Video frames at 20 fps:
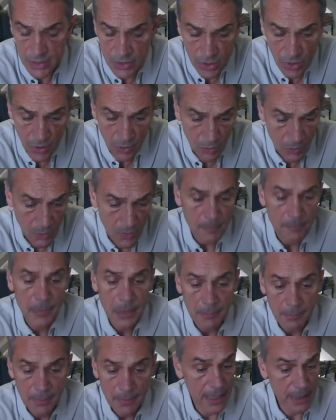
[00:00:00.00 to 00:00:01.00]
So
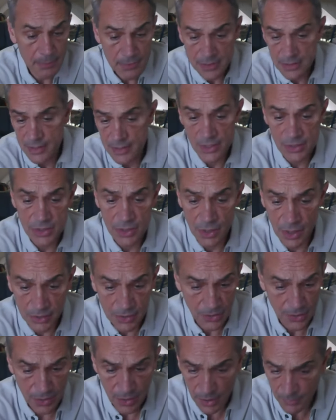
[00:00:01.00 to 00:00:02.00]
perhaps there's
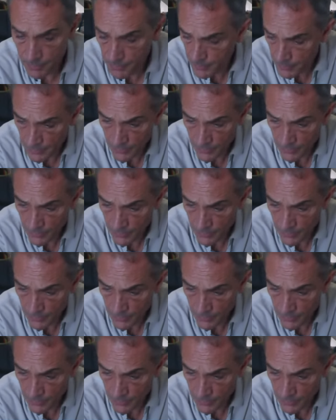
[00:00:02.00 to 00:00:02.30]
another club